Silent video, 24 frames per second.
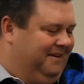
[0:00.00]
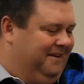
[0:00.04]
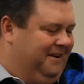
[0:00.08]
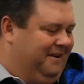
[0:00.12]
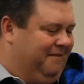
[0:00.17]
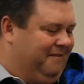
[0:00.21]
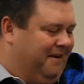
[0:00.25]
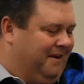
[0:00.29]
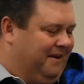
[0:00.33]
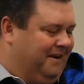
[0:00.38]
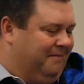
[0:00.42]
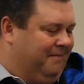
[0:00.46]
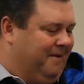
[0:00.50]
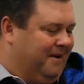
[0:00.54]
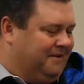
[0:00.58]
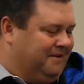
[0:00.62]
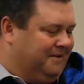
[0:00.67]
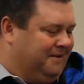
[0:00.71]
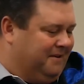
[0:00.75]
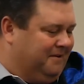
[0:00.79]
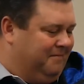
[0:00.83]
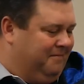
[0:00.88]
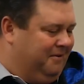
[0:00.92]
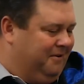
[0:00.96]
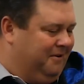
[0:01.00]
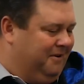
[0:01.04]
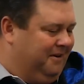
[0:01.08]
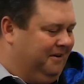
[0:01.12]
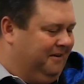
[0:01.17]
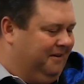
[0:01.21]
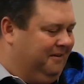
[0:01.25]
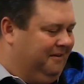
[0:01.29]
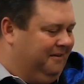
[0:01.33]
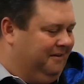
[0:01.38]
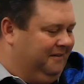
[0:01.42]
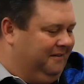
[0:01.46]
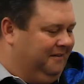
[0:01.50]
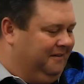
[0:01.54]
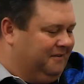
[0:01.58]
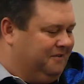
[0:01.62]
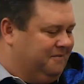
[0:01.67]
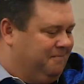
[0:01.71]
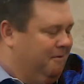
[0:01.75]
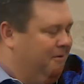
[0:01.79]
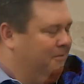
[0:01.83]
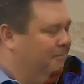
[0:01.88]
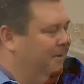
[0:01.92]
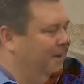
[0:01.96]
if I can give back to the community in a
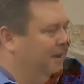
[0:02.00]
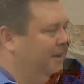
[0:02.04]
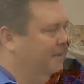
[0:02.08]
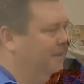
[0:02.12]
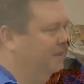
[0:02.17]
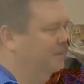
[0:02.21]
small way, I'd